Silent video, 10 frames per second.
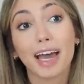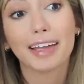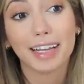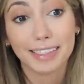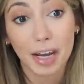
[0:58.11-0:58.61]

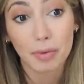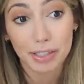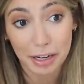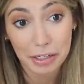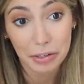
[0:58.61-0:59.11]
and that day
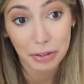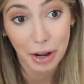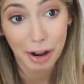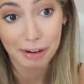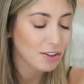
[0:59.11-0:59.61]
was
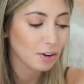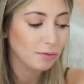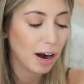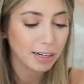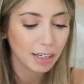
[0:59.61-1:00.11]
yesterday. So I
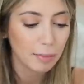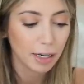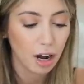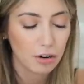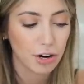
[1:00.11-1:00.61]
finally got
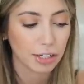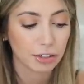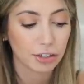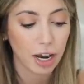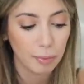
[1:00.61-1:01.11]
my contractor
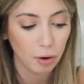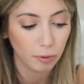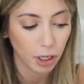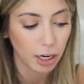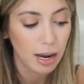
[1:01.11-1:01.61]
to come
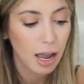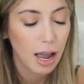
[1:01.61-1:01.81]
over